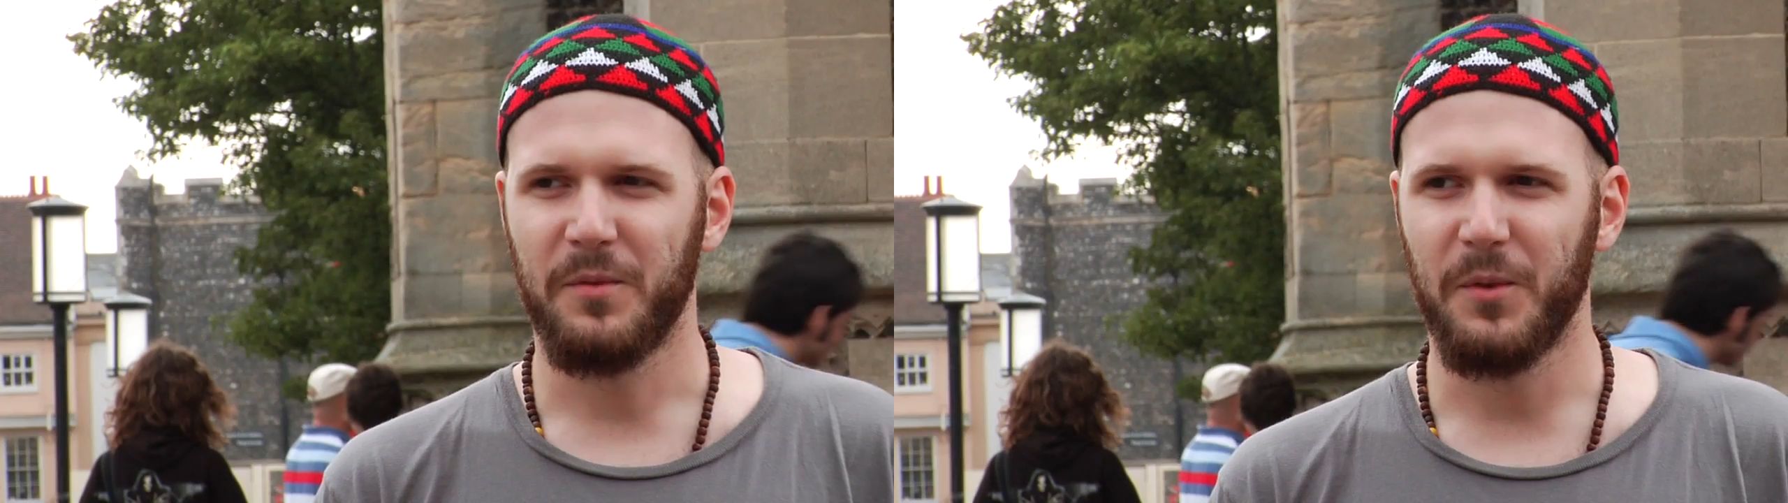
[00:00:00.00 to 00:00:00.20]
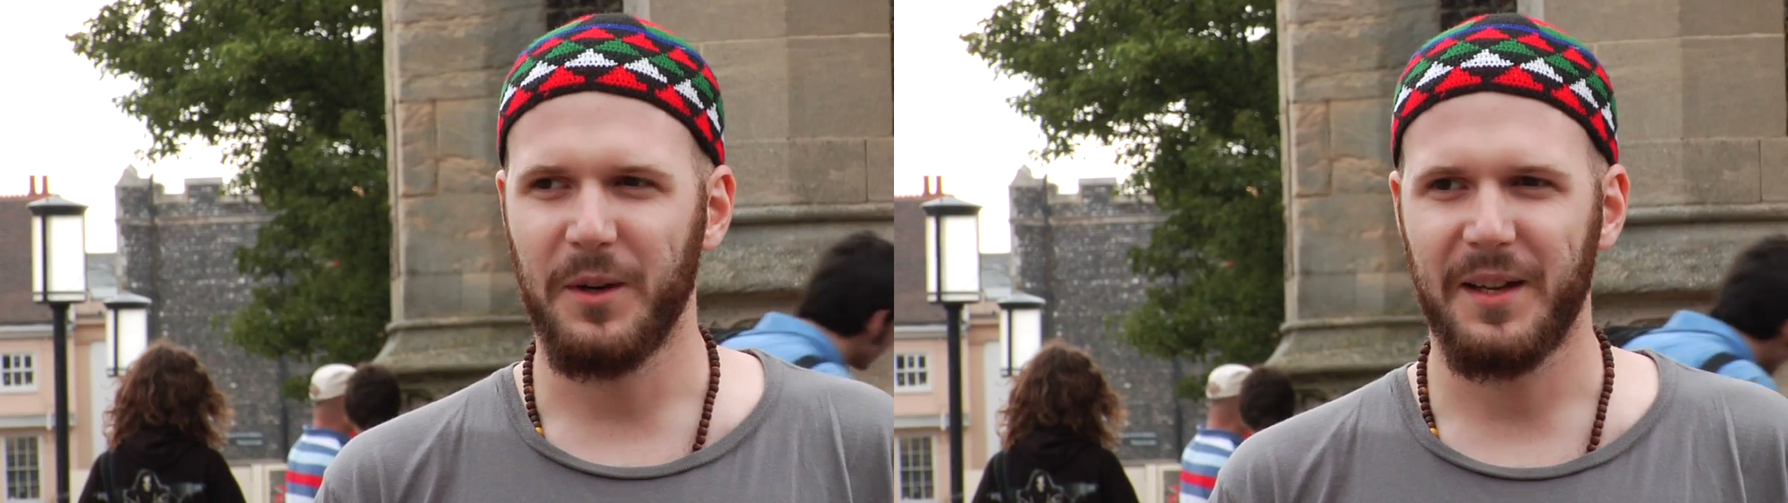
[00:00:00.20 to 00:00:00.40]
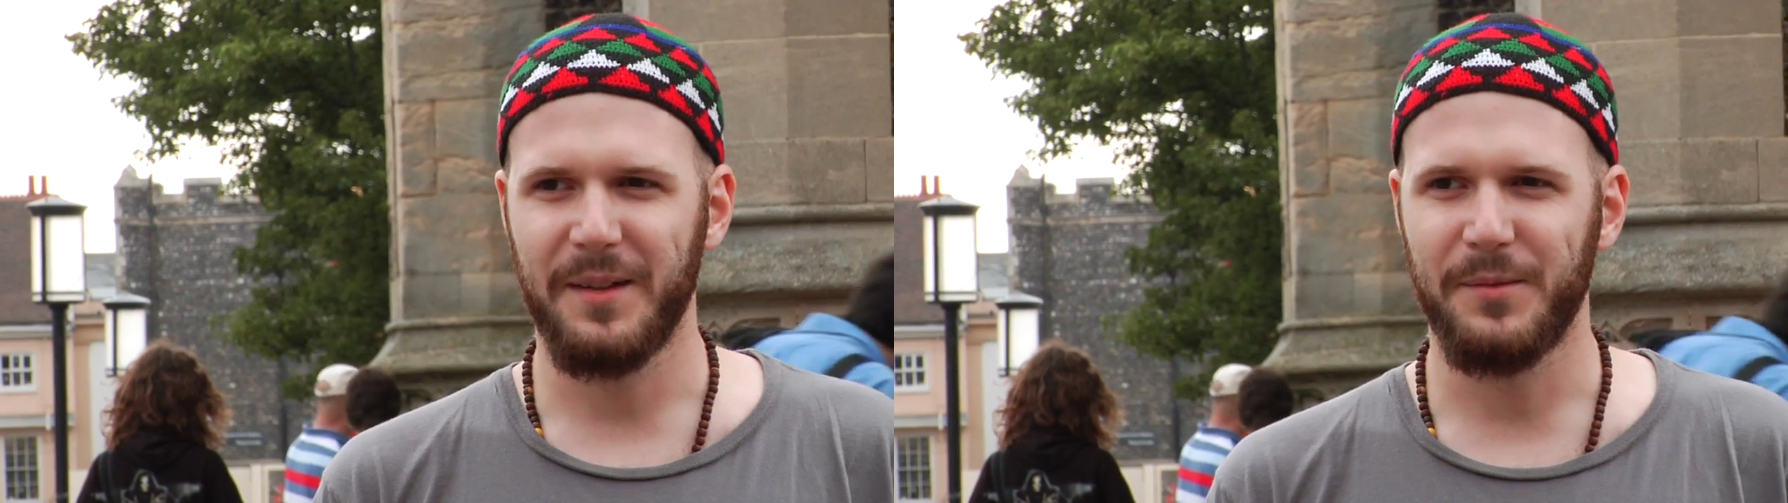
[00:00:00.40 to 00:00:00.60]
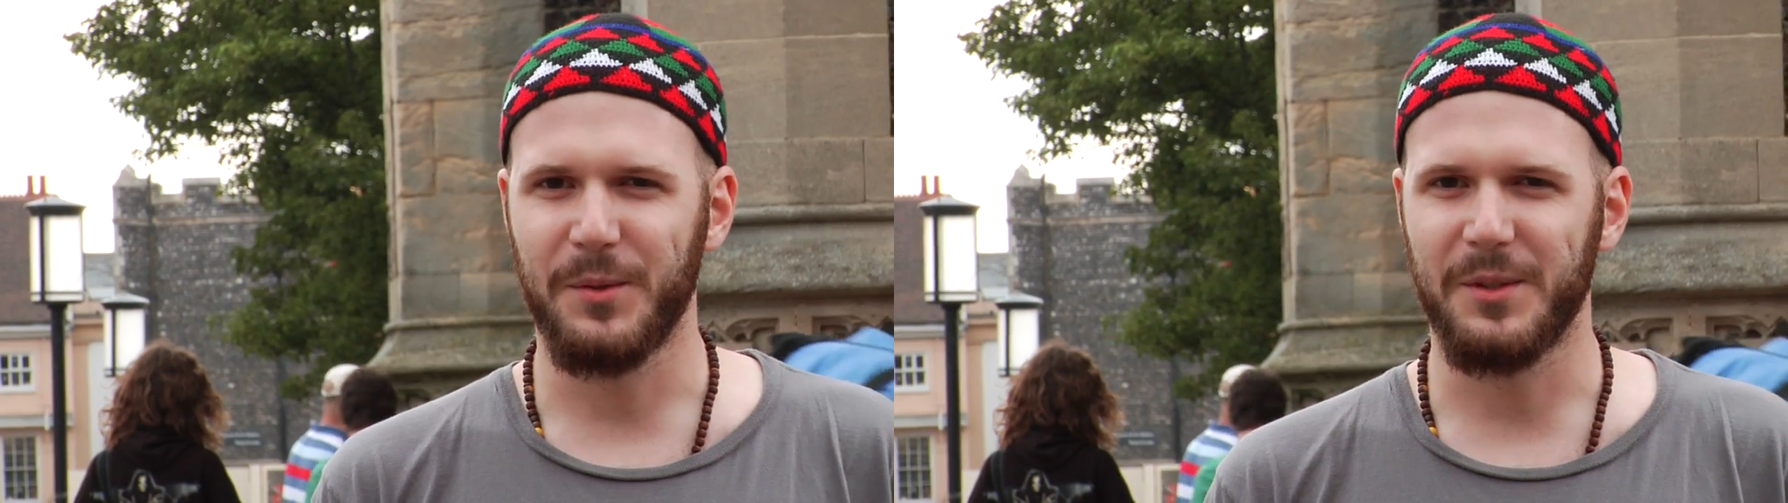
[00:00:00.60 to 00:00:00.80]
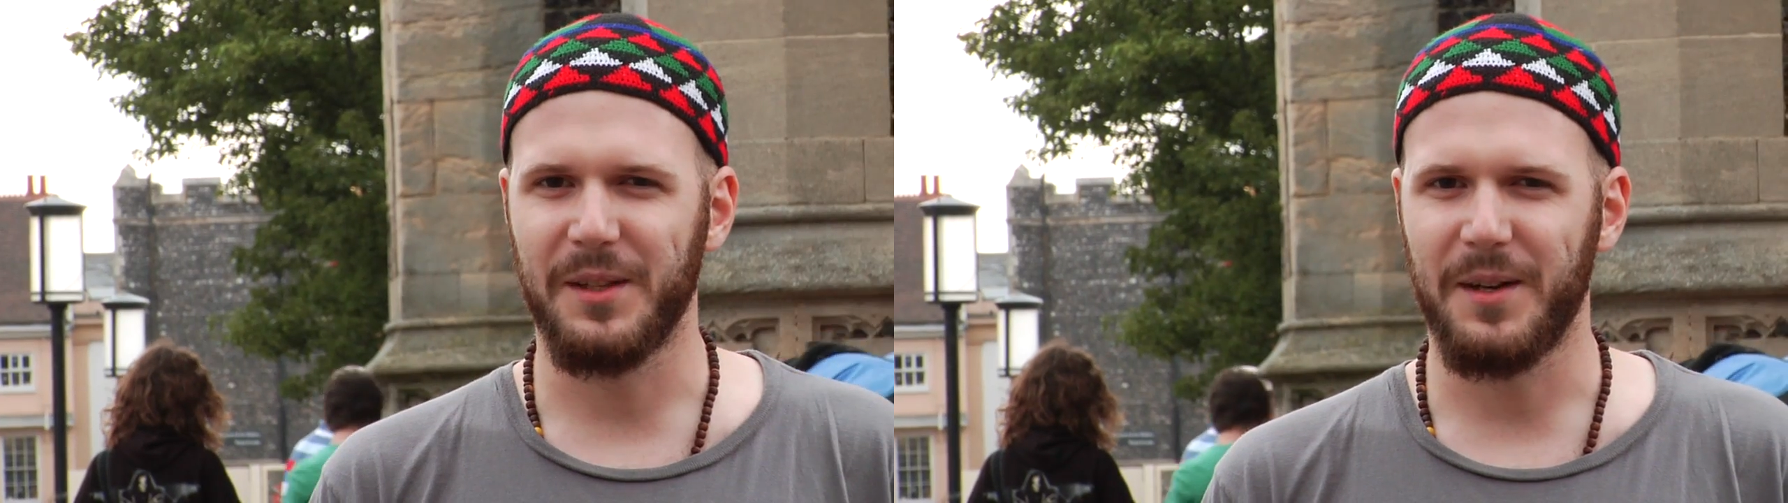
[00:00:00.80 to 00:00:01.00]
Before I came
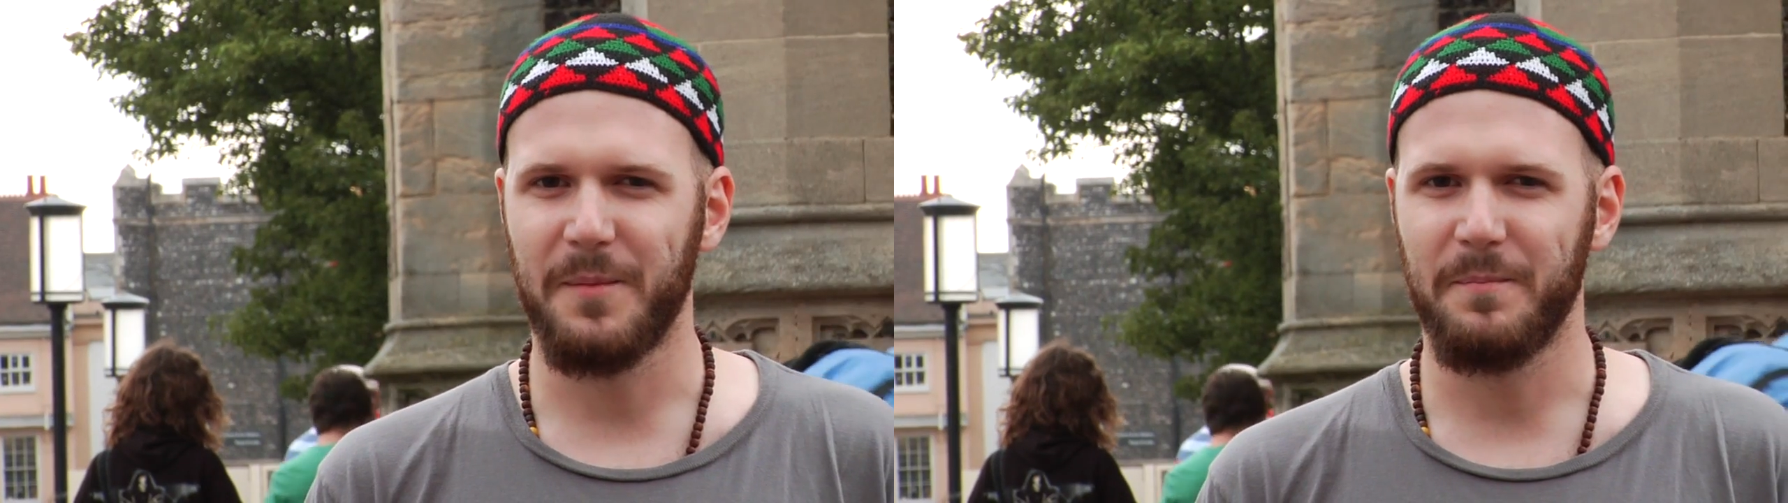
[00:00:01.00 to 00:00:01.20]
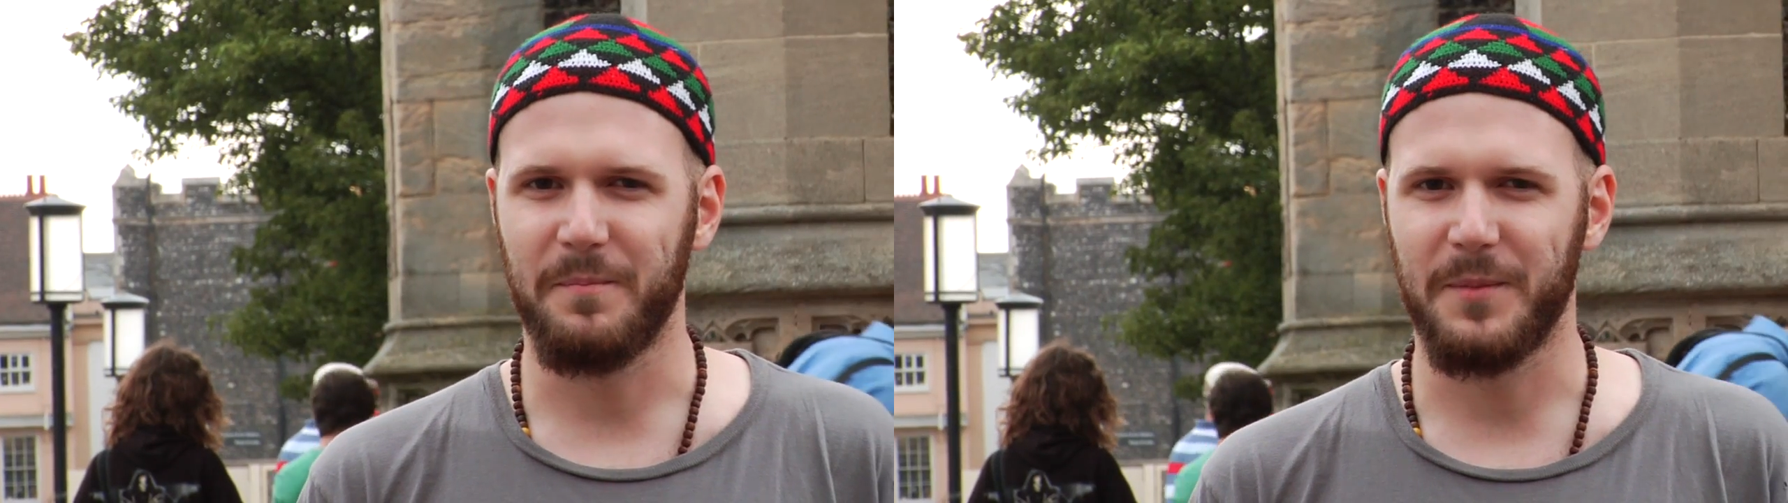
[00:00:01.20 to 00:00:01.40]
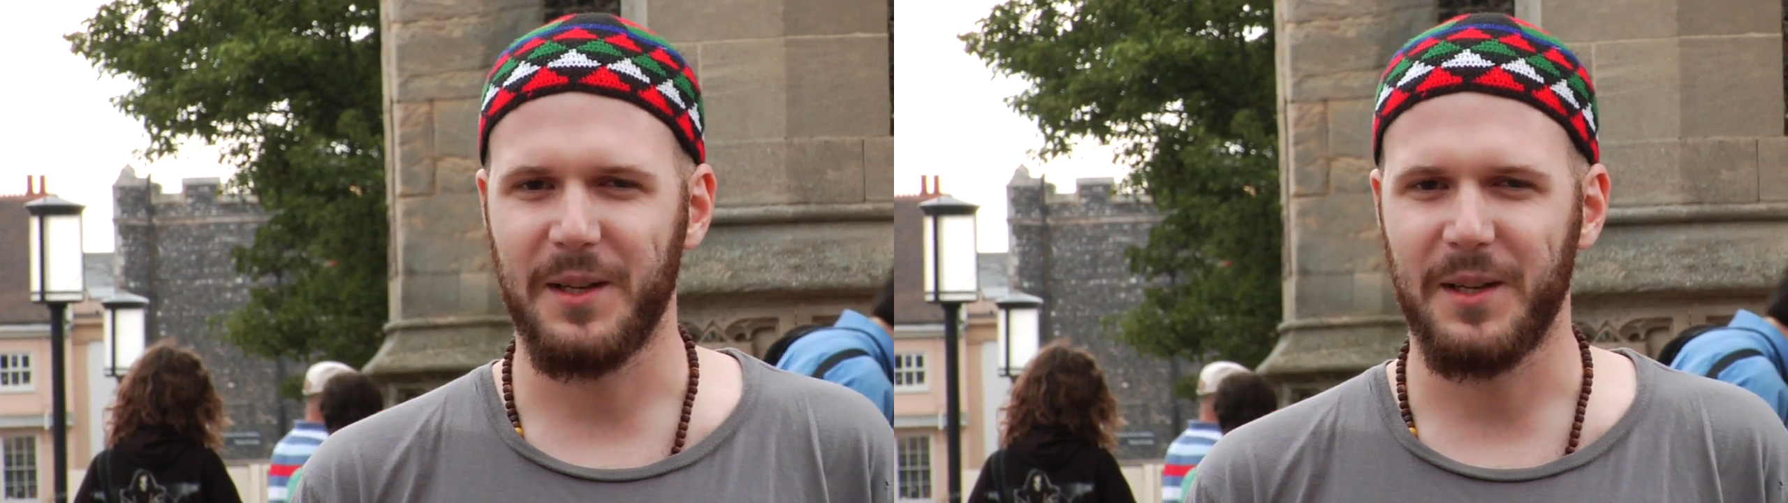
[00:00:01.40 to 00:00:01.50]
to Islam,